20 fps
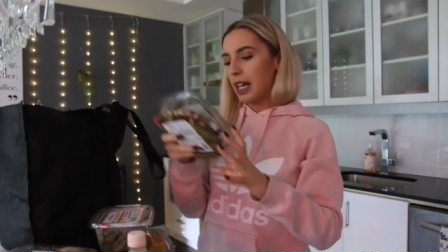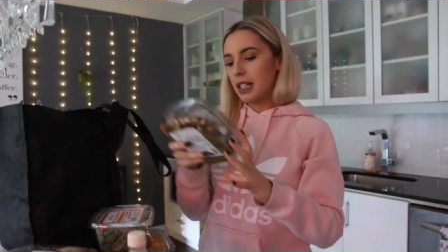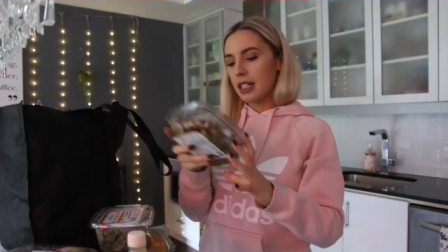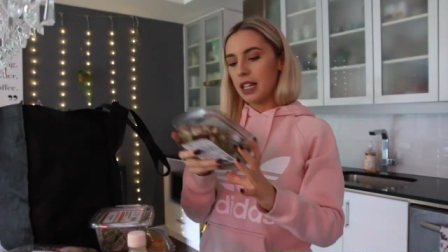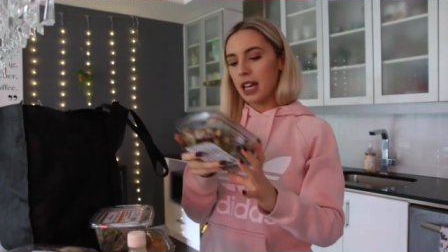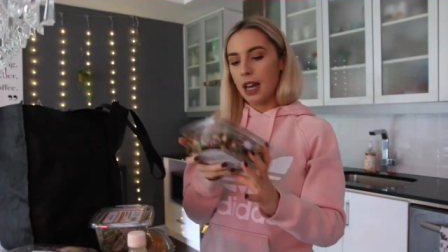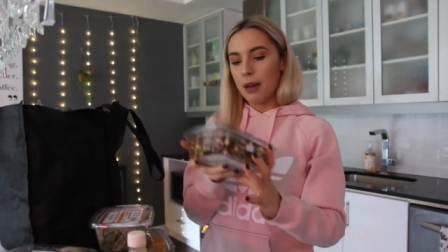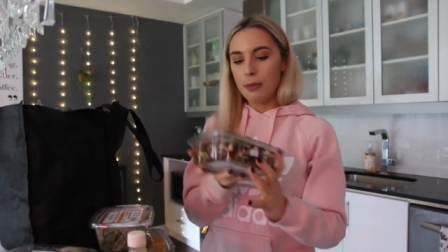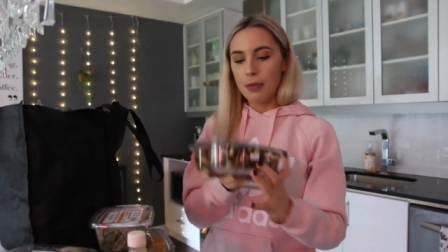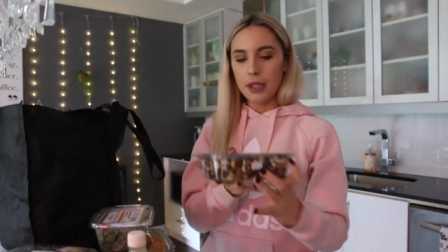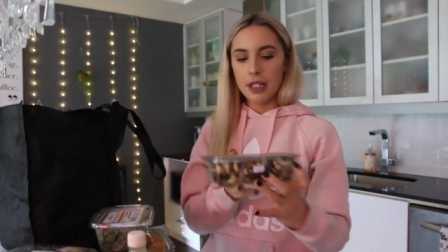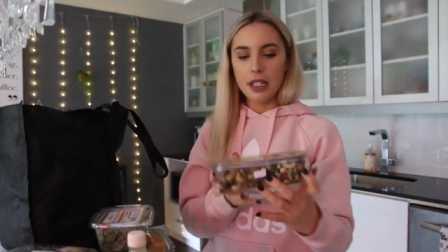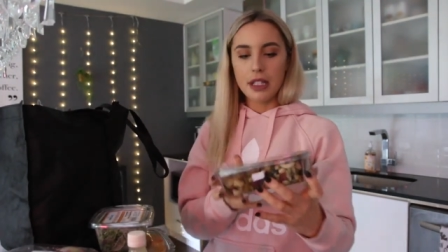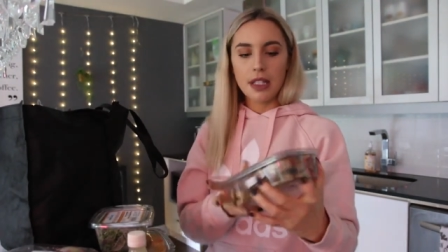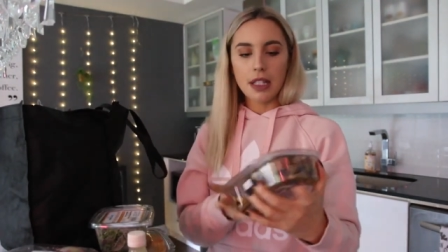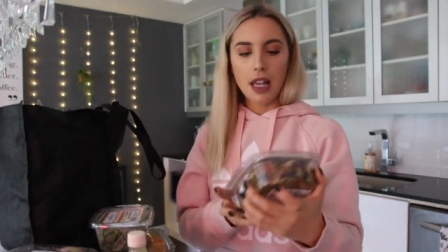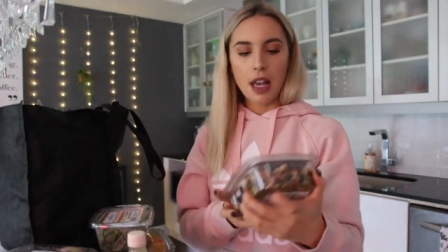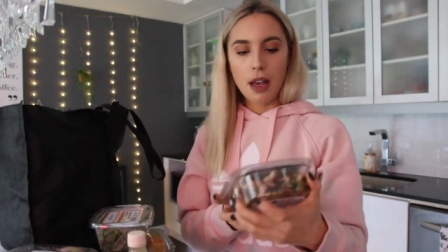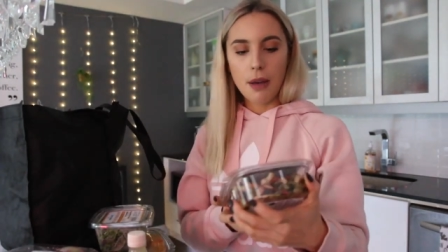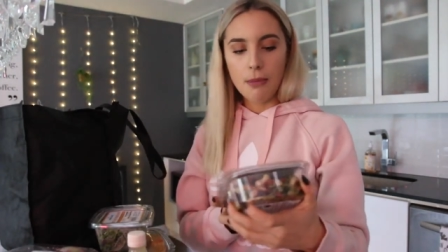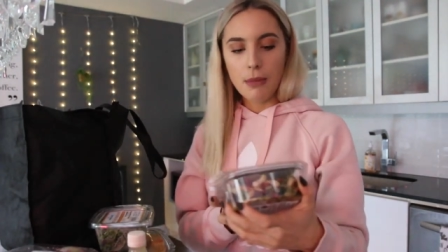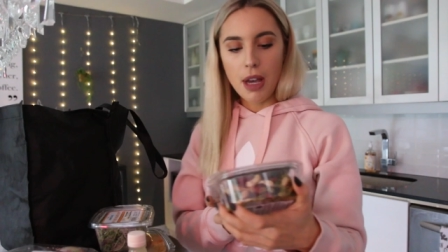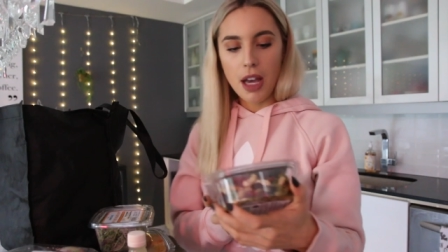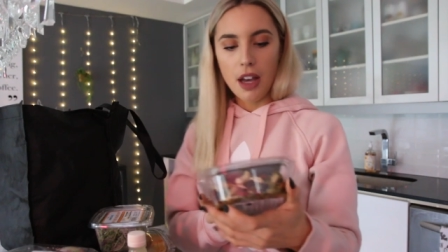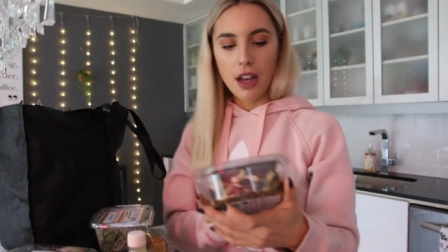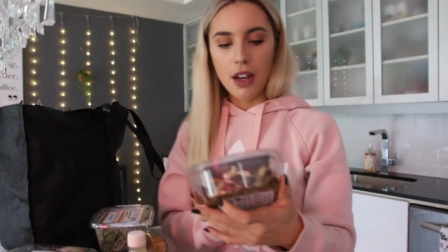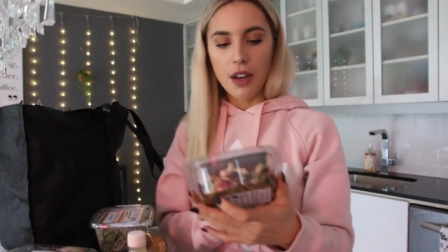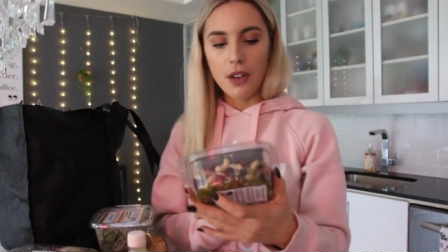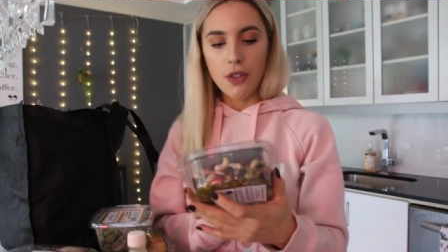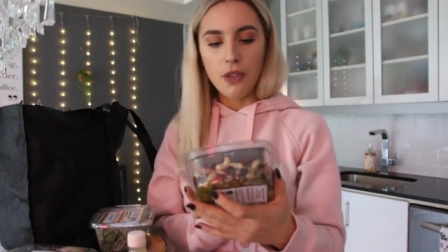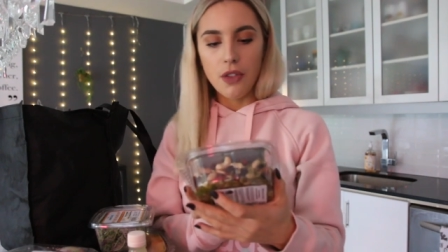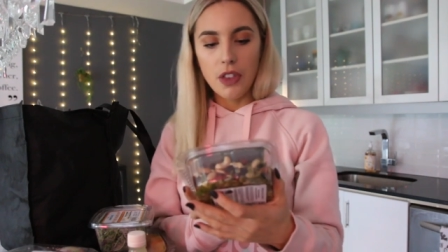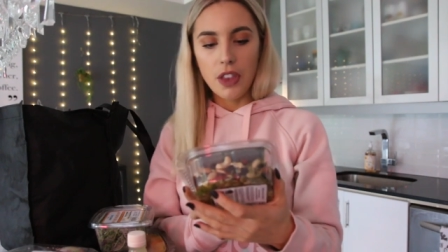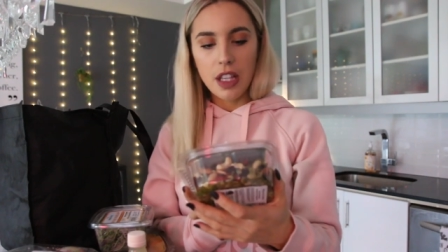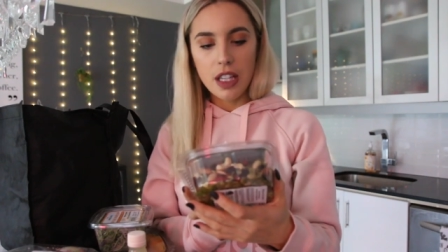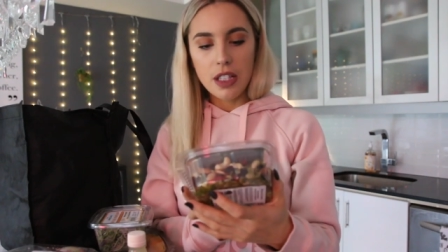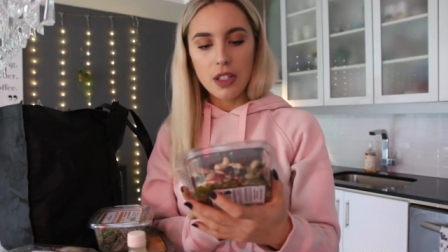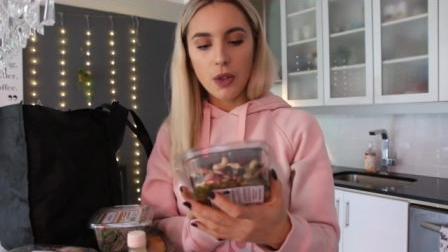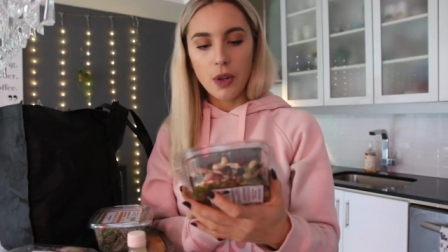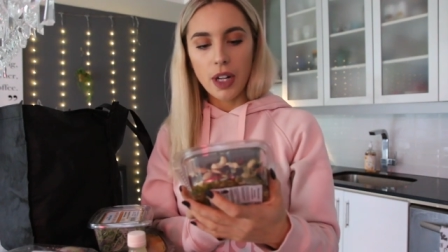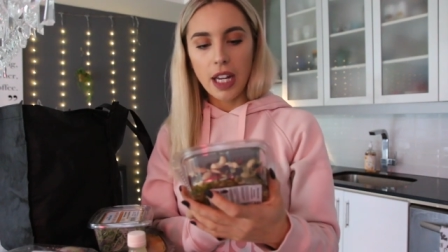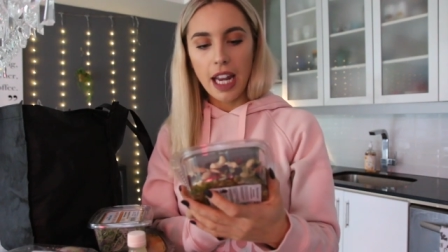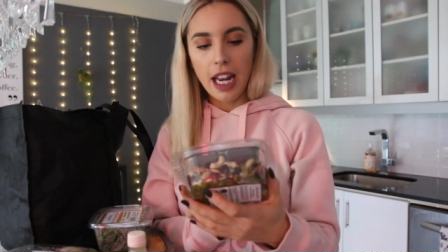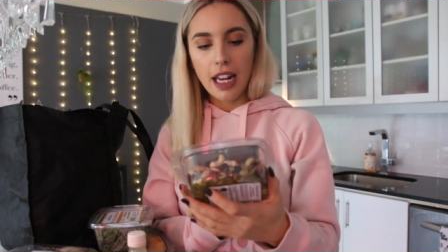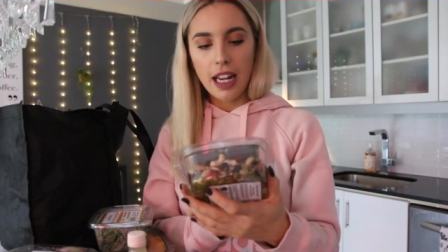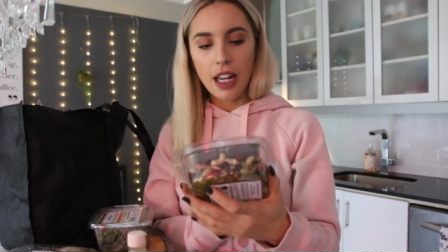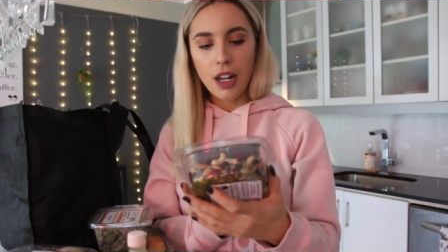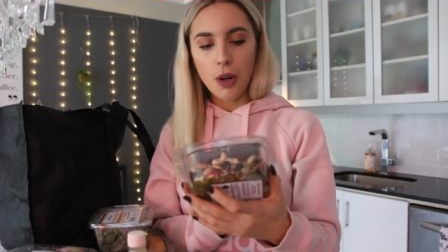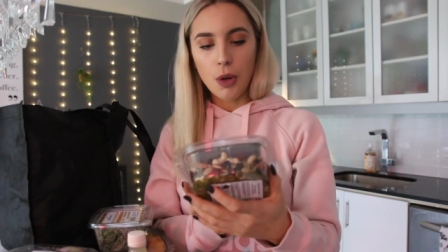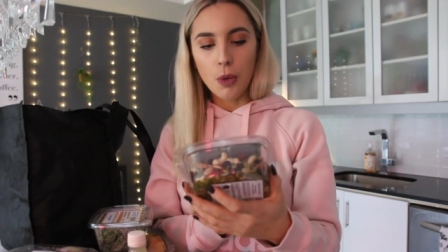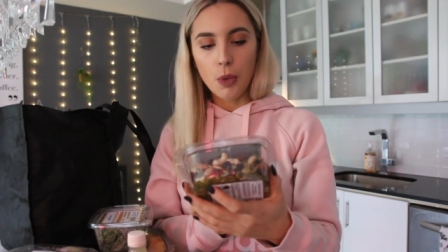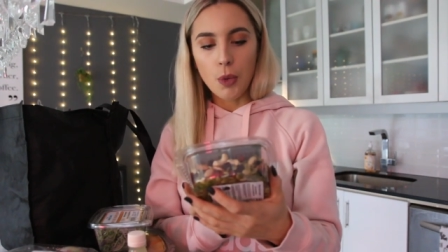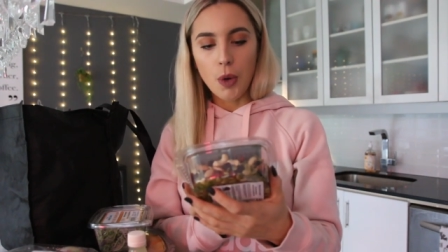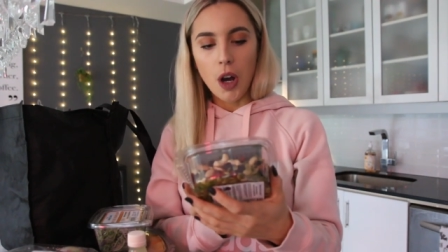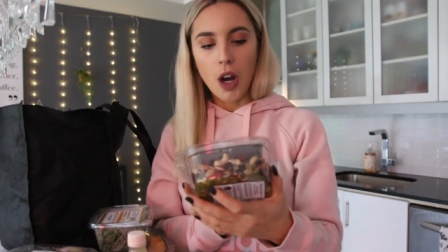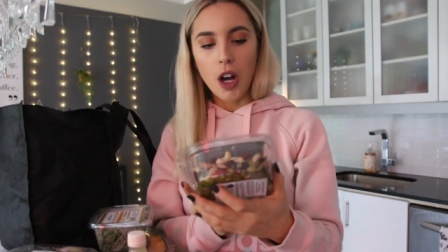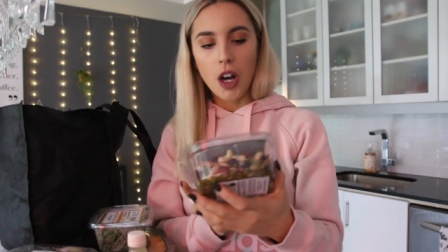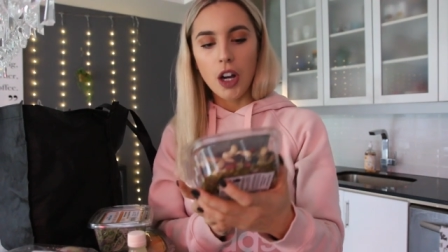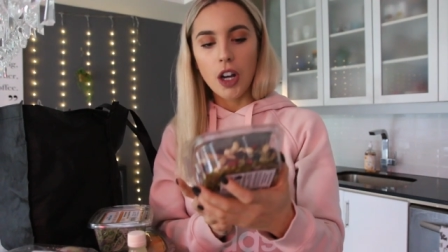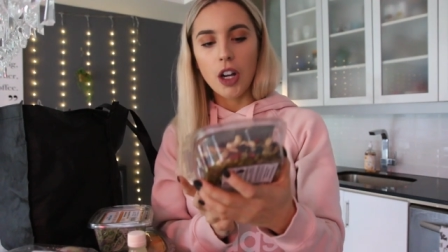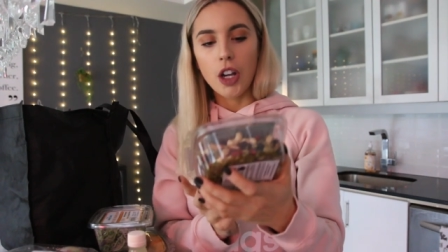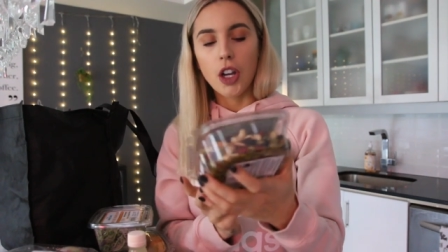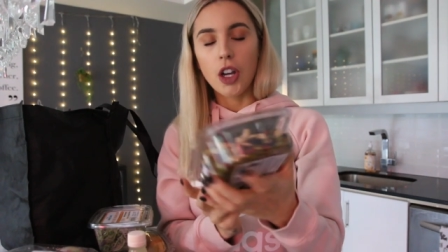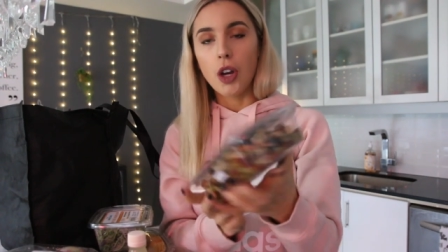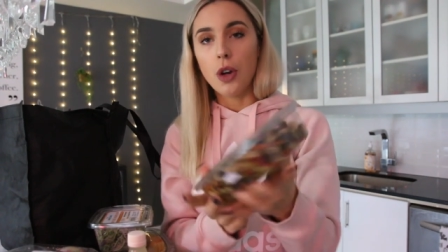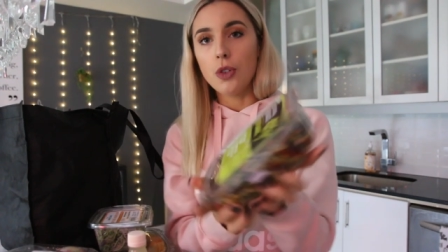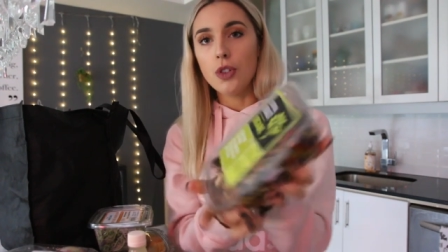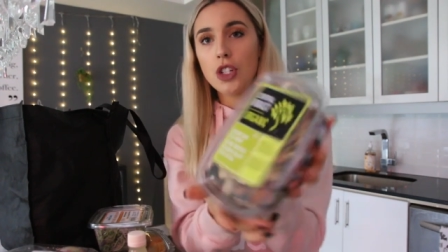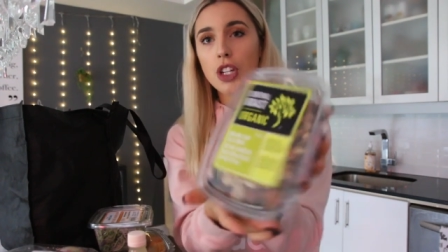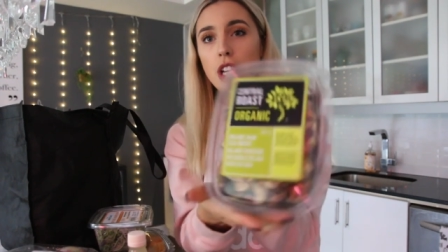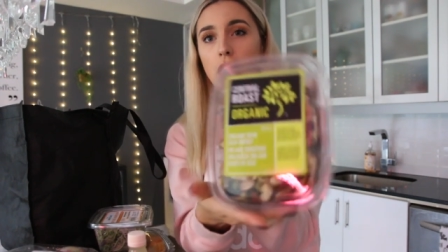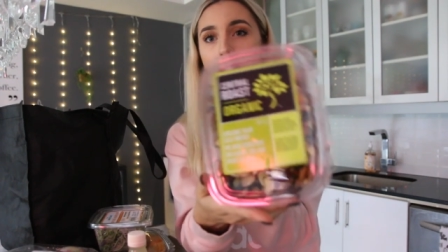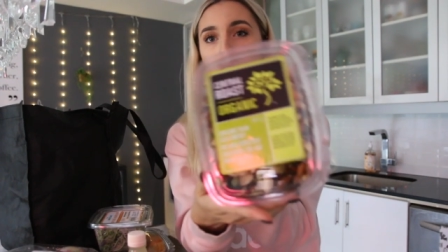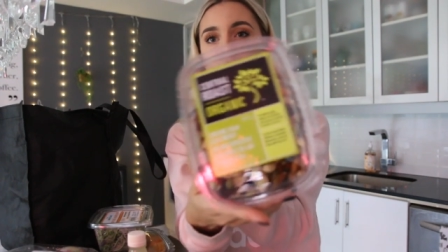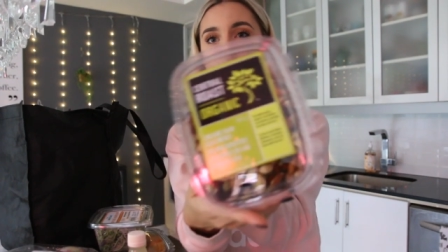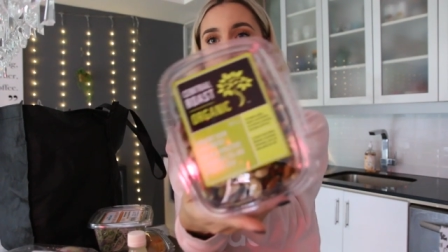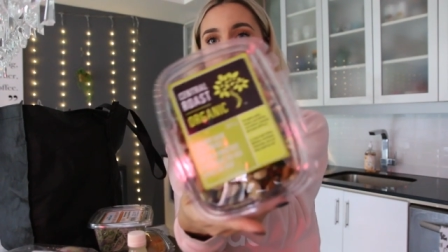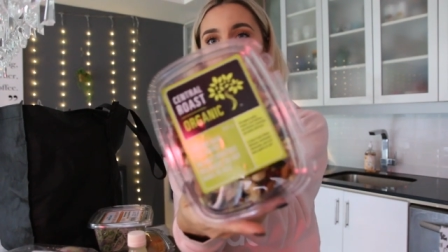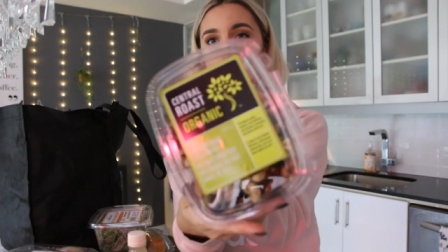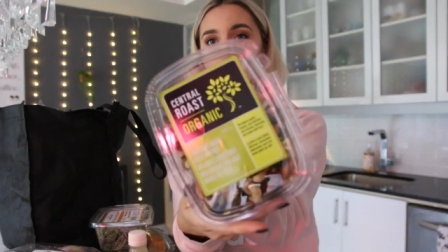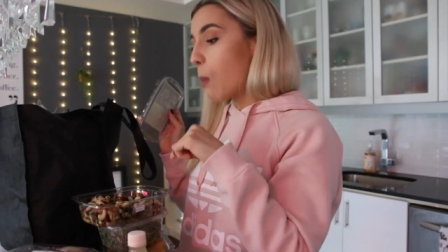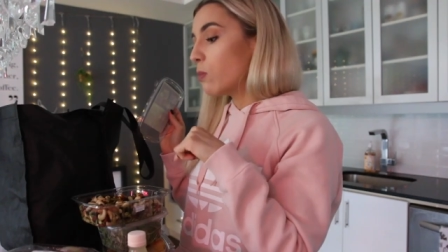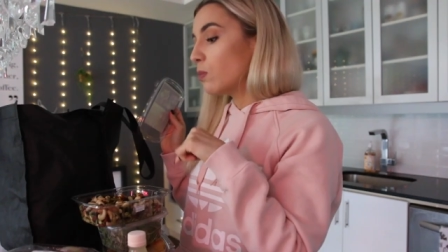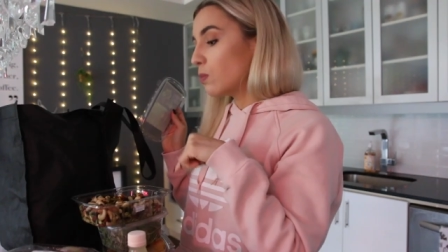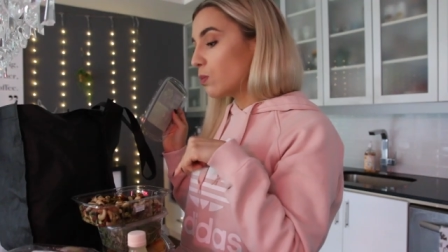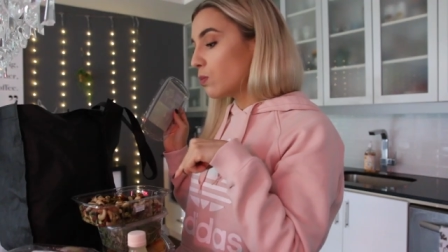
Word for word: picked up some of this organic raw goji energy.